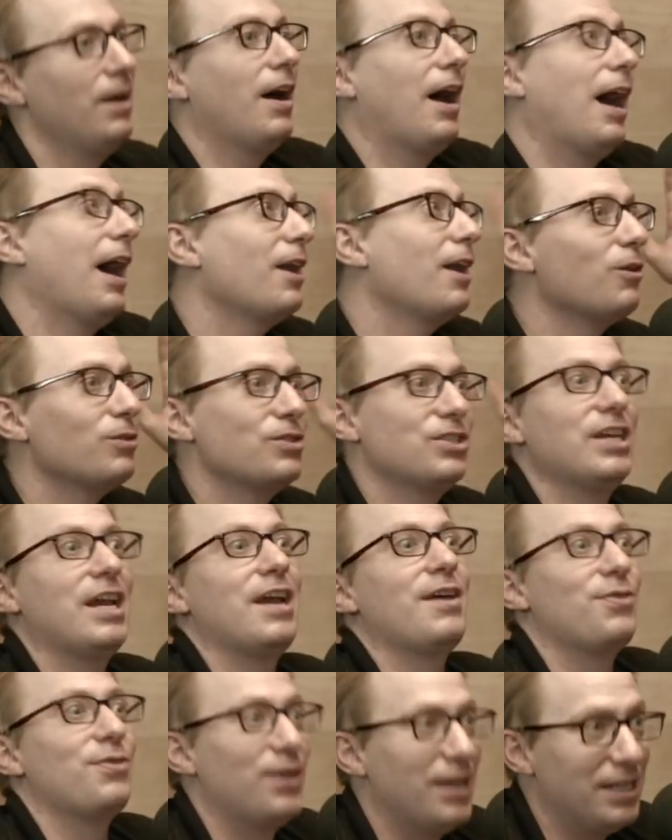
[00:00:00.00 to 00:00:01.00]
I don't
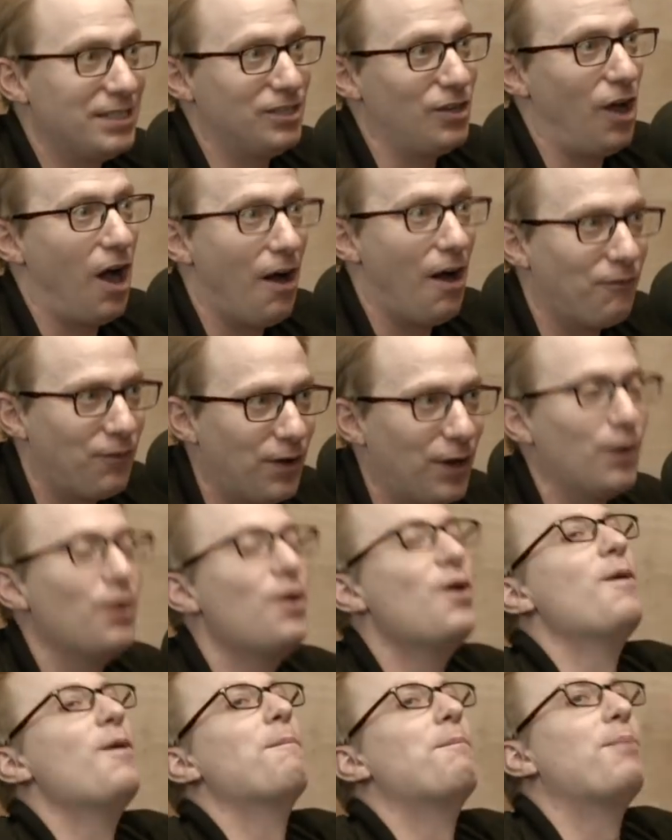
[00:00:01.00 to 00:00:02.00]
say this
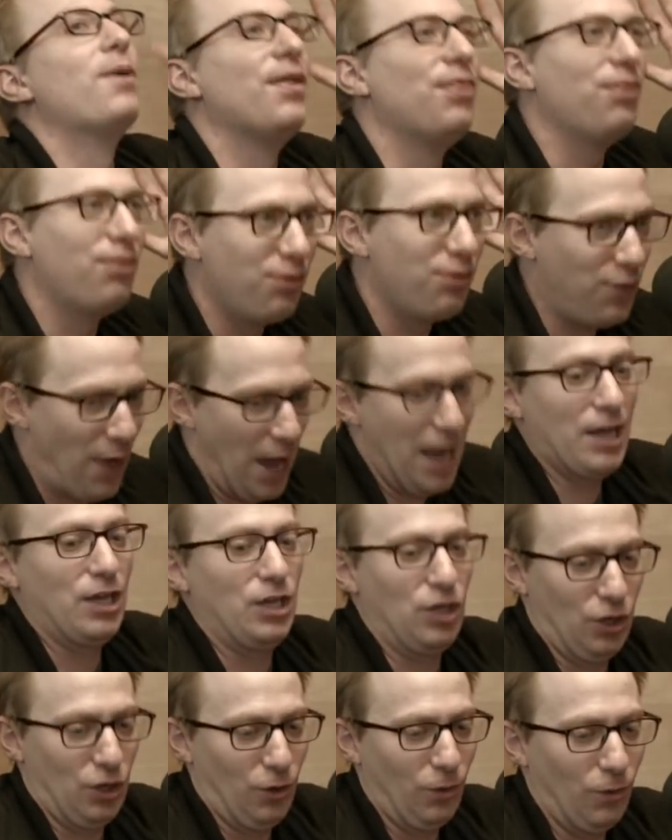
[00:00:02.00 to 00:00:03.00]
often, but
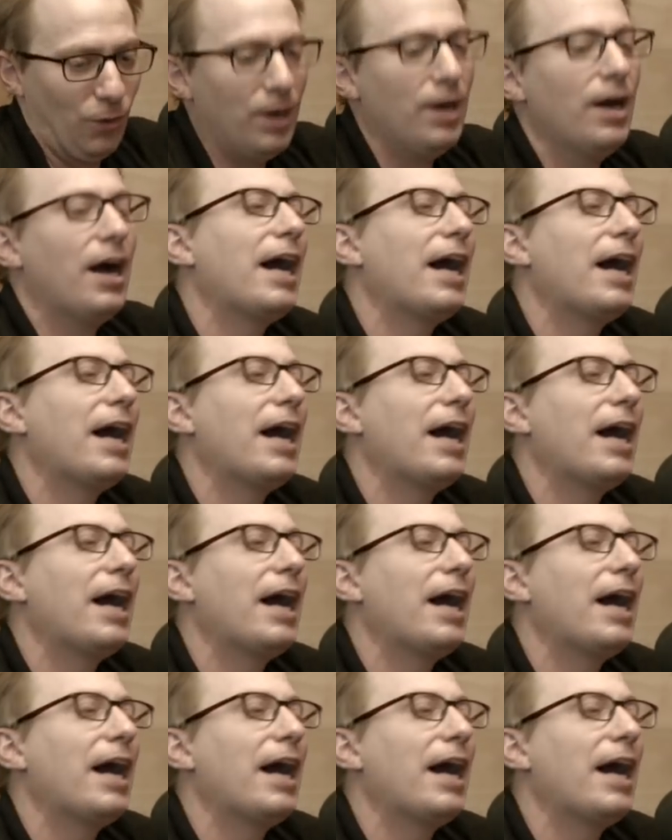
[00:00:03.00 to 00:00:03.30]
thank you.